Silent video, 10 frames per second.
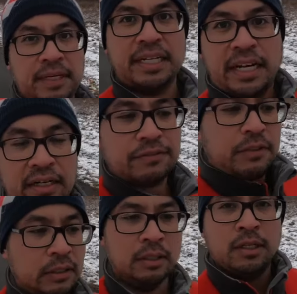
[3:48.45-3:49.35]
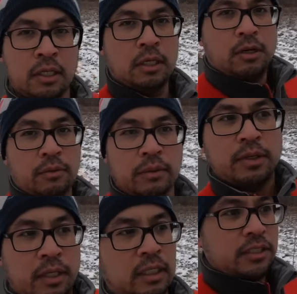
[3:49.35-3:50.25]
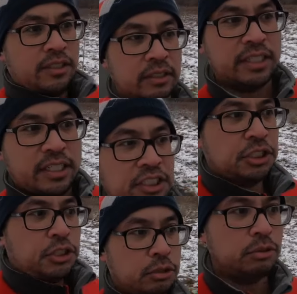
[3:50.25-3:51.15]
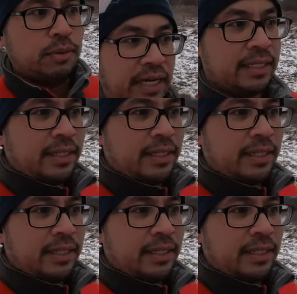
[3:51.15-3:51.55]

careful so you don't get your shoes wet.